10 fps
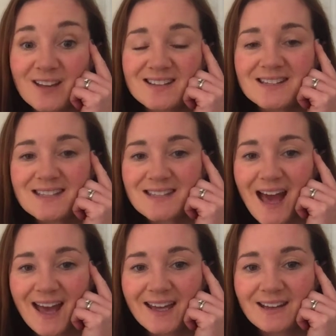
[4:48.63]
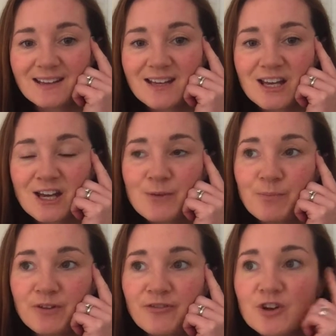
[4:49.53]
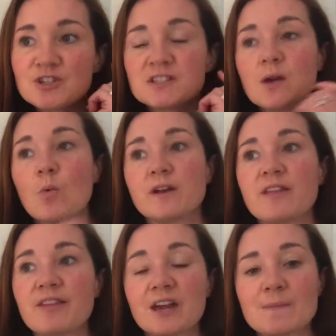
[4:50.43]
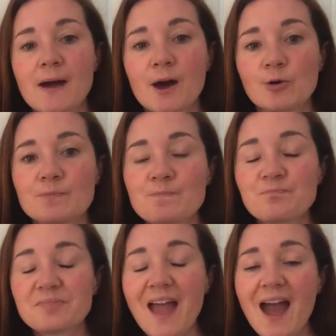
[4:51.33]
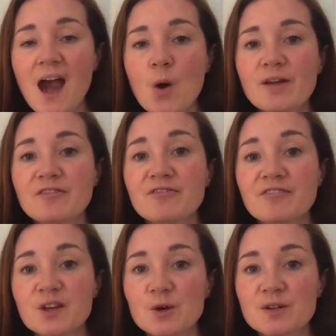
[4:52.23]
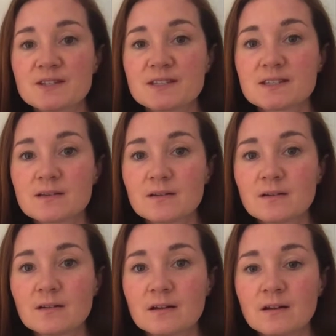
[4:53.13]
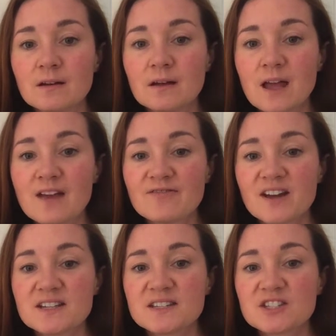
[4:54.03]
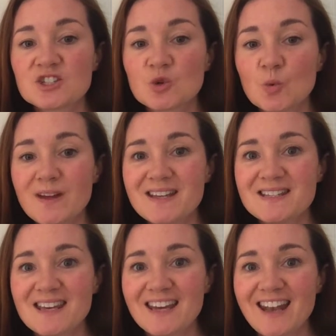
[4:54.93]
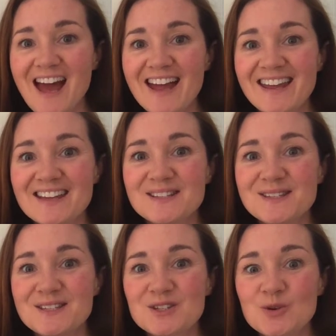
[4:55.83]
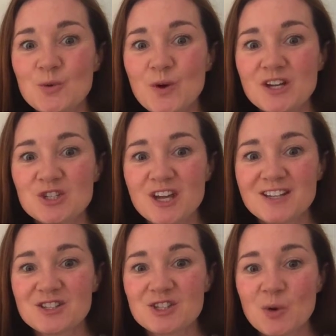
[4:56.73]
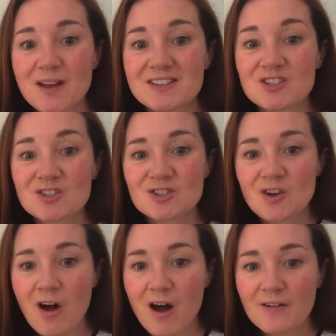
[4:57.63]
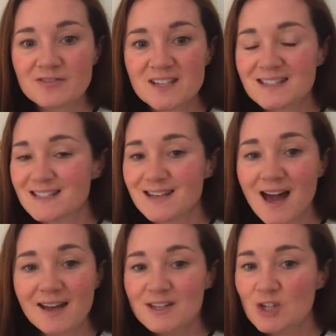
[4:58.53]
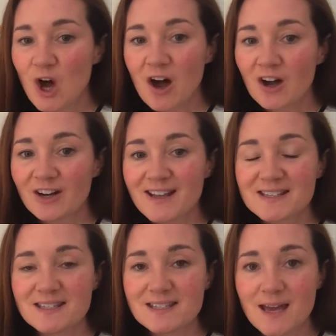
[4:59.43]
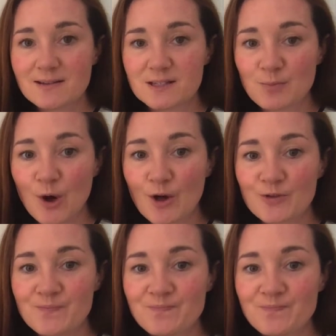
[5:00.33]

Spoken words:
inside. But first I want to think about how it feels. If I squeeze it, I can squish it so it's soft. It's not as hard as the tennis ball.